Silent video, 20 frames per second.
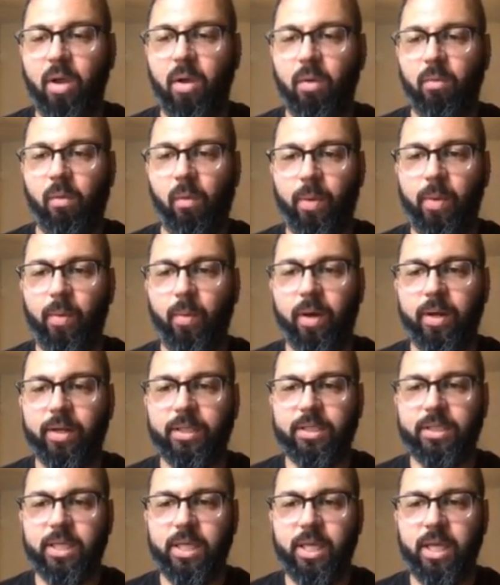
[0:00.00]
What we want to
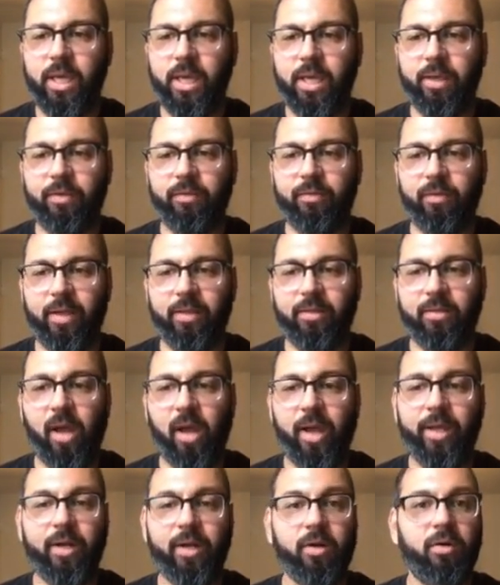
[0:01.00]
see is a
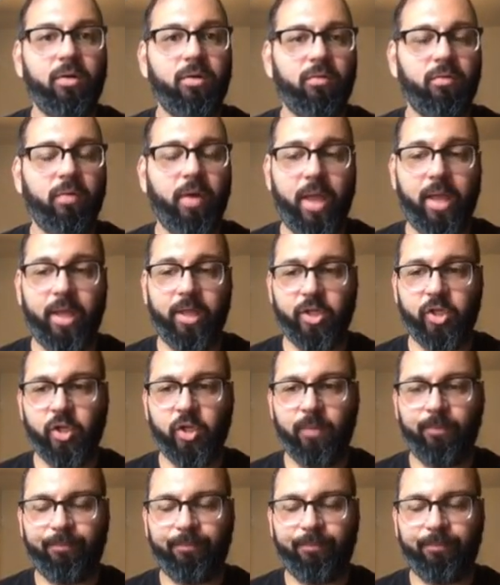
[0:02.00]
tighter range.